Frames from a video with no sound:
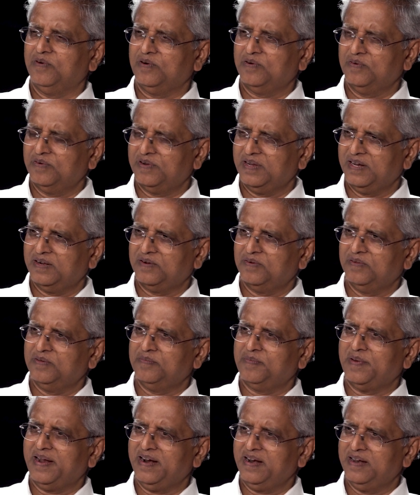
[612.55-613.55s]
what to take to the
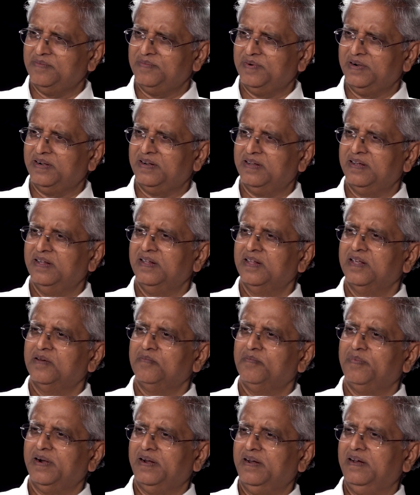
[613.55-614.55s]
parliament.
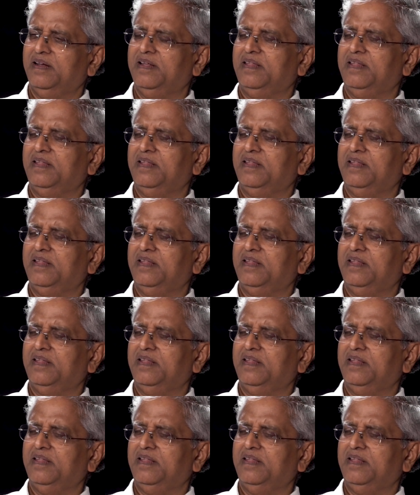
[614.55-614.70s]
But